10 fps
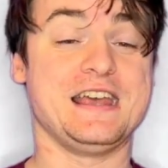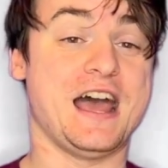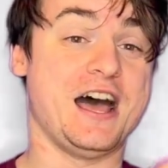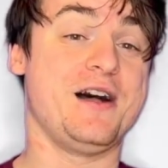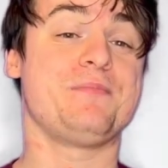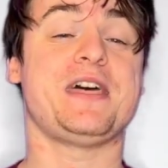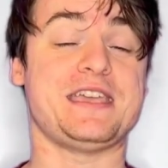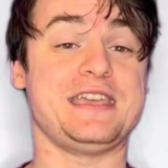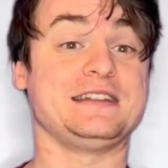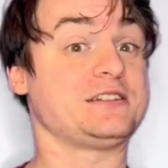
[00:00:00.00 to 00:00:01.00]
They
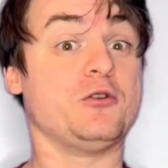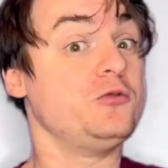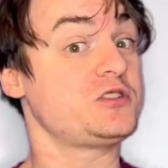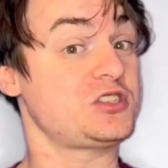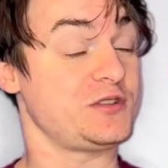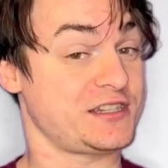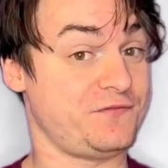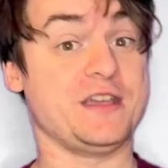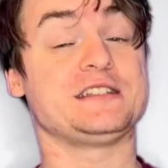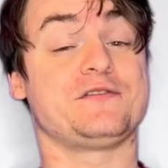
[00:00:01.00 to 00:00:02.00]
eat all sorts of
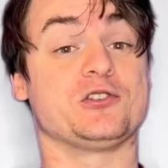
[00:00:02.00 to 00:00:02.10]
things if you're